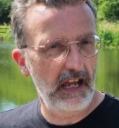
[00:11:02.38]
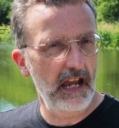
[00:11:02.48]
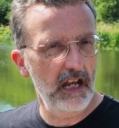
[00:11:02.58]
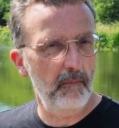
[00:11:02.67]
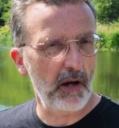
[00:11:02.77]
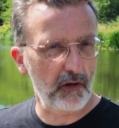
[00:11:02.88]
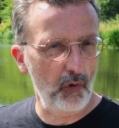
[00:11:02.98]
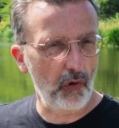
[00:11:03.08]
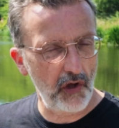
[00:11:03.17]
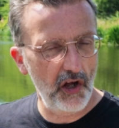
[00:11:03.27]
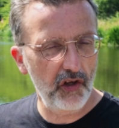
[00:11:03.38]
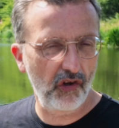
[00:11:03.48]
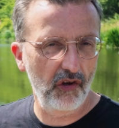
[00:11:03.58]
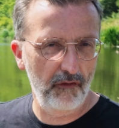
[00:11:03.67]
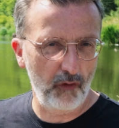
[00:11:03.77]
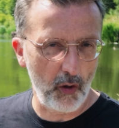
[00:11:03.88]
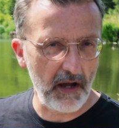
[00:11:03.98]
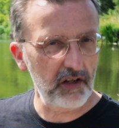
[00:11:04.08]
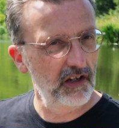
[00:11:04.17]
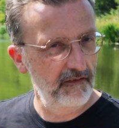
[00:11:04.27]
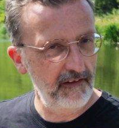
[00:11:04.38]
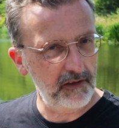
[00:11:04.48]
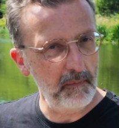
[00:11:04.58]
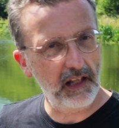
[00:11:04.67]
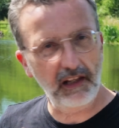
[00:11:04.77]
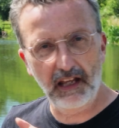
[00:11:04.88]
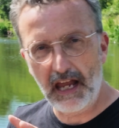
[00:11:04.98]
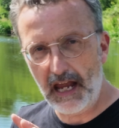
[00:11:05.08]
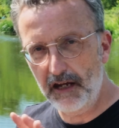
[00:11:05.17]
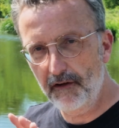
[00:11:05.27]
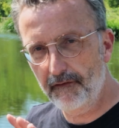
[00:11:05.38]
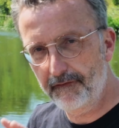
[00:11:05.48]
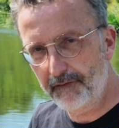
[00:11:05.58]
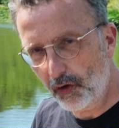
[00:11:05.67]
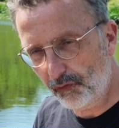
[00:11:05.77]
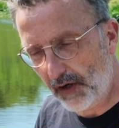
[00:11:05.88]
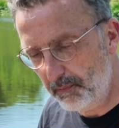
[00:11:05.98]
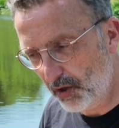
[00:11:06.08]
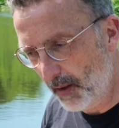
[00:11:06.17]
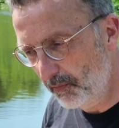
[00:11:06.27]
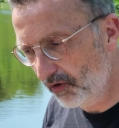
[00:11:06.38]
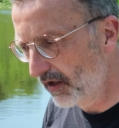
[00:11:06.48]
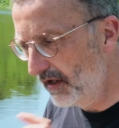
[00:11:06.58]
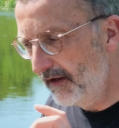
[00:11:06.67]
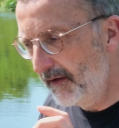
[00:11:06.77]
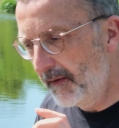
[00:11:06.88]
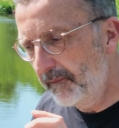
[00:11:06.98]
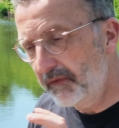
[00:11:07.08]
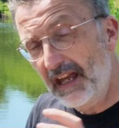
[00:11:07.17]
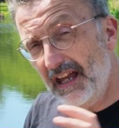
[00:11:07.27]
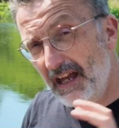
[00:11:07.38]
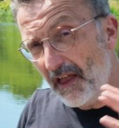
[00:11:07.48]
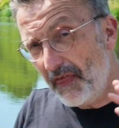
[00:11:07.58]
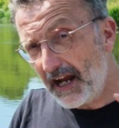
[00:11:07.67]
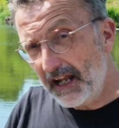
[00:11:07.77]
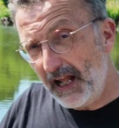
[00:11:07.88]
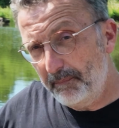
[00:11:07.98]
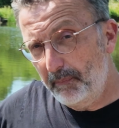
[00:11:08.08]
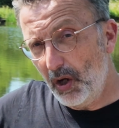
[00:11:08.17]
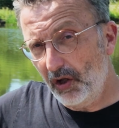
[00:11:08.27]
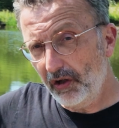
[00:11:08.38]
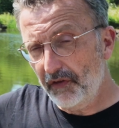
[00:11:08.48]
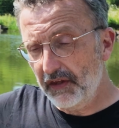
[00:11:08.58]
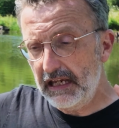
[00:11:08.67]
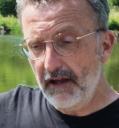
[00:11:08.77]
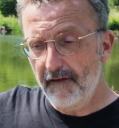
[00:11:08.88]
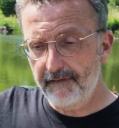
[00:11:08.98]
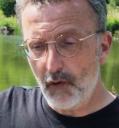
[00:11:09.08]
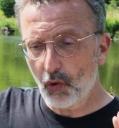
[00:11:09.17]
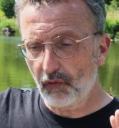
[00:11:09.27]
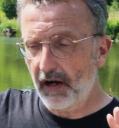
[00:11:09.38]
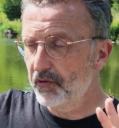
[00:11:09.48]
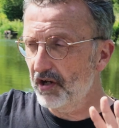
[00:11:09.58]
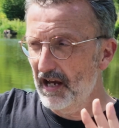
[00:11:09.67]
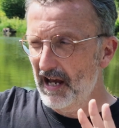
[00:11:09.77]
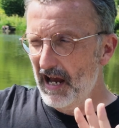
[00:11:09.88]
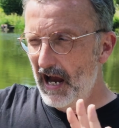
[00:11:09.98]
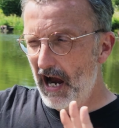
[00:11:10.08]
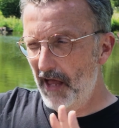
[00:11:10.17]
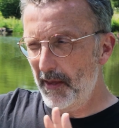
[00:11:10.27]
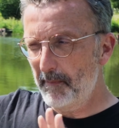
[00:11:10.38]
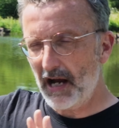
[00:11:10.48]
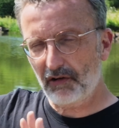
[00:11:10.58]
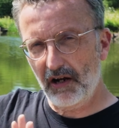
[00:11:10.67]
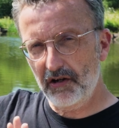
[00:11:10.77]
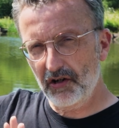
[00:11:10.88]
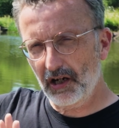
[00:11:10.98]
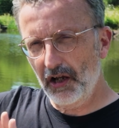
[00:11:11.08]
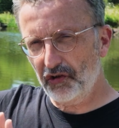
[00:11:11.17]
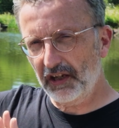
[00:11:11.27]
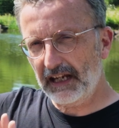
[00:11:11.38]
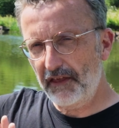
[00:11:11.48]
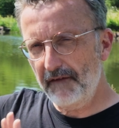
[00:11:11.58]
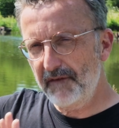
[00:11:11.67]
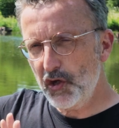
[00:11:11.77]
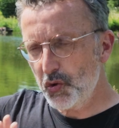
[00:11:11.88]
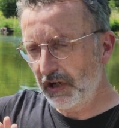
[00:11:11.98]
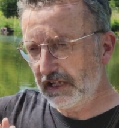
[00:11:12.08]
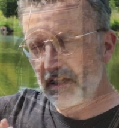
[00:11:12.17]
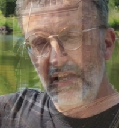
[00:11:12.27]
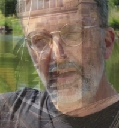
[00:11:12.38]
in micro four thirds format, 50mm in full frame terms, that can help pull the foreground and the background closer together visually.